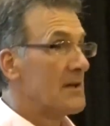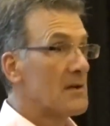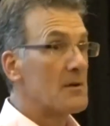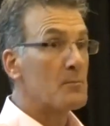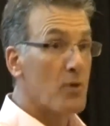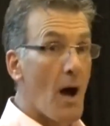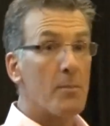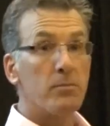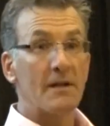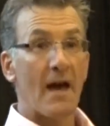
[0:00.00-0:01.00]
here
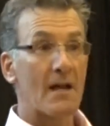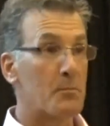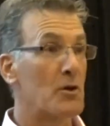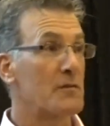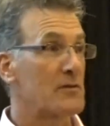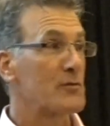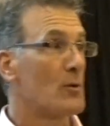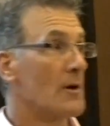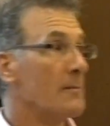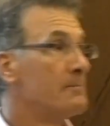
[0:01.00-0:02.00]
probably had a perfect
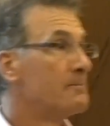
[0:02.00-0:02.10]
score.